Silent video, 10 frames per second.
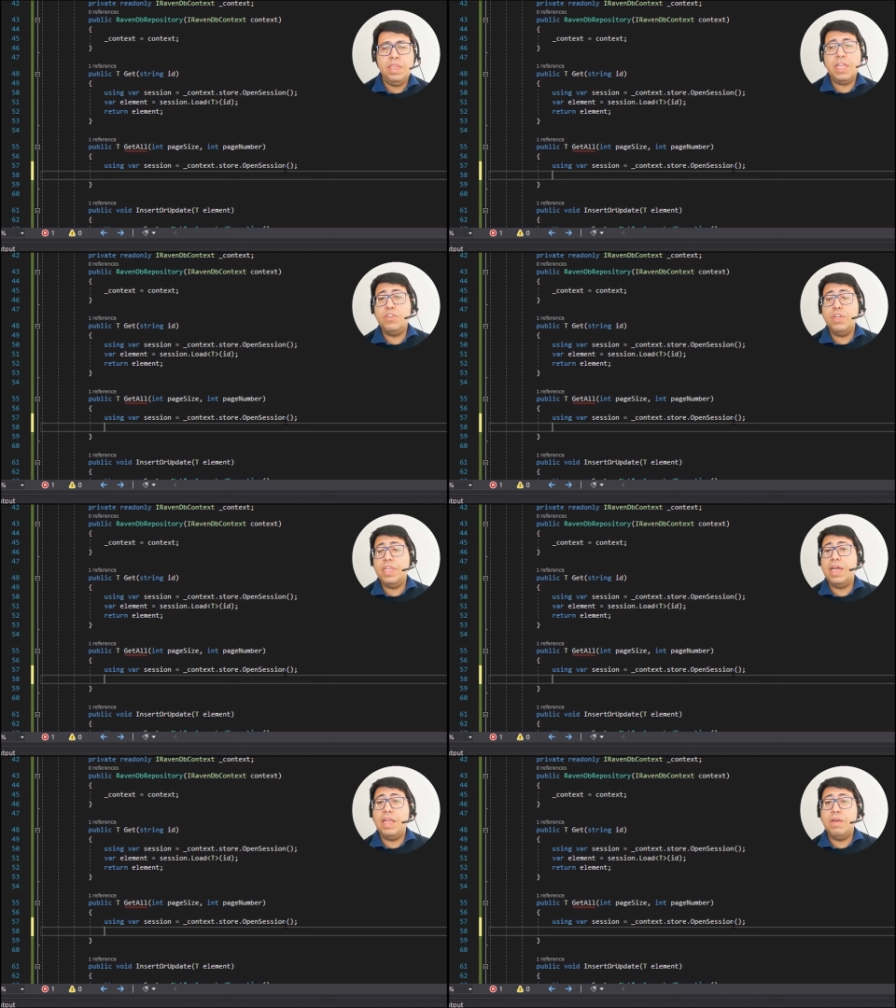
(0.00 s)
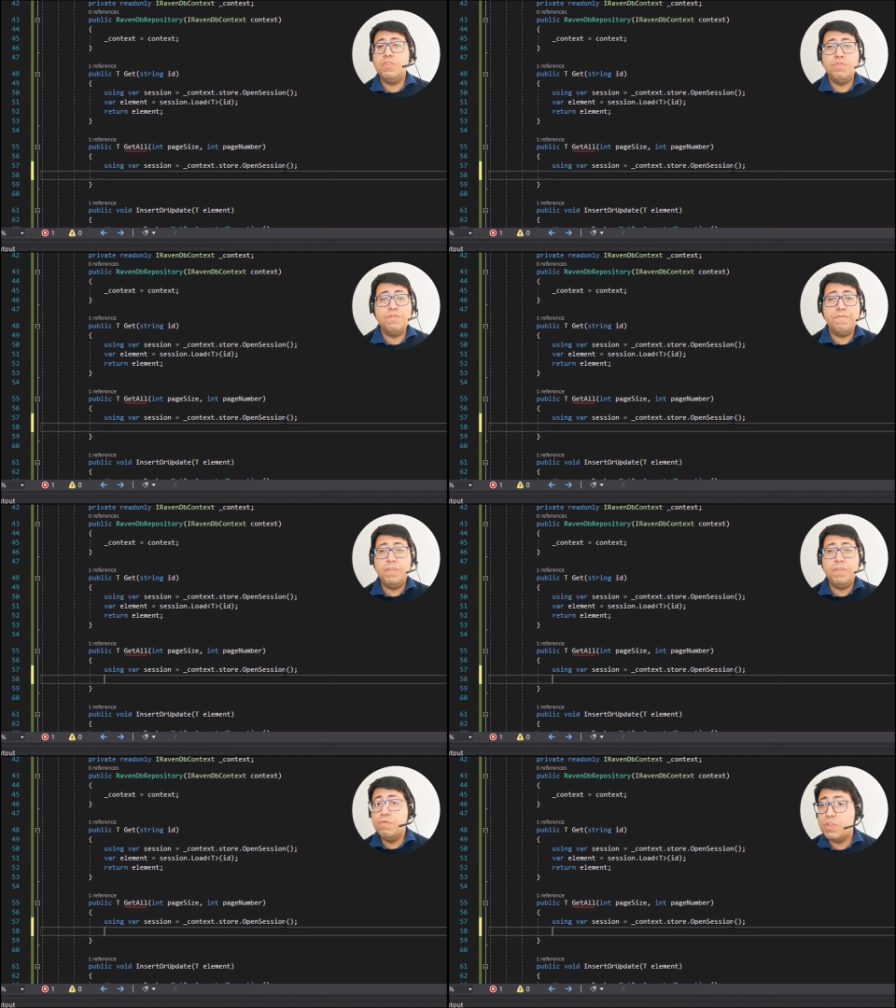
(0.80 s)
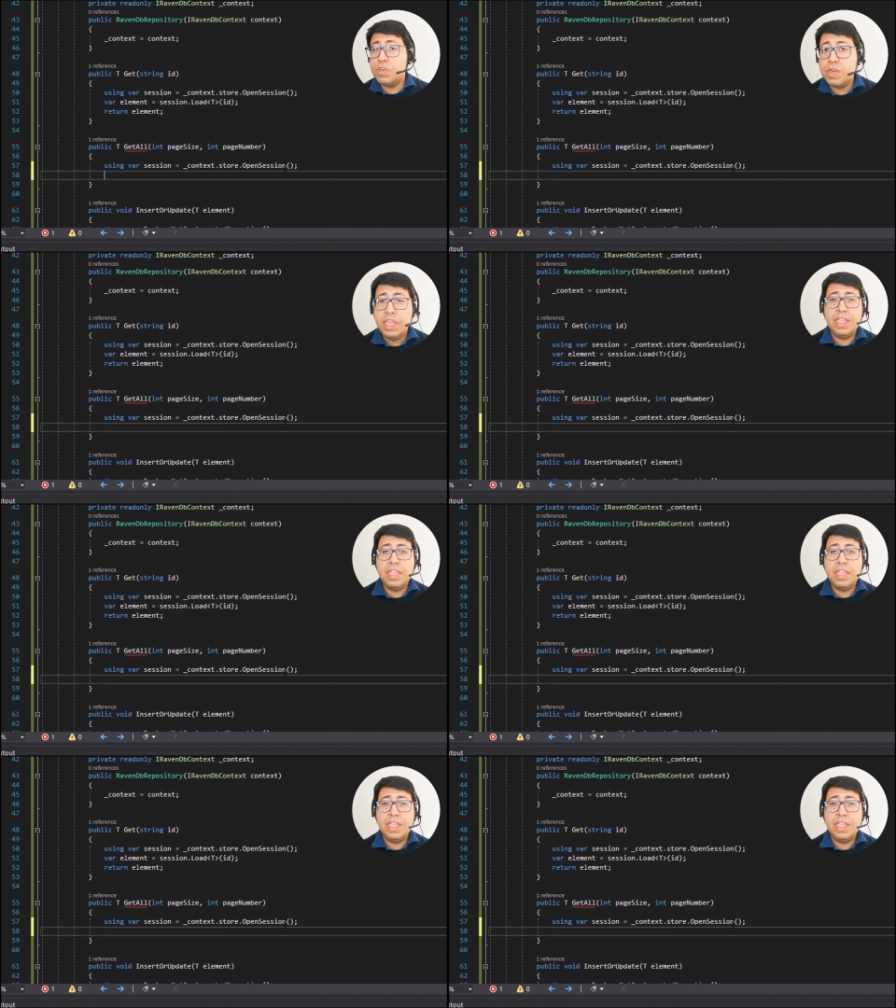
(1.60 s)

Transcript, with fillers: It actually allows you to filter,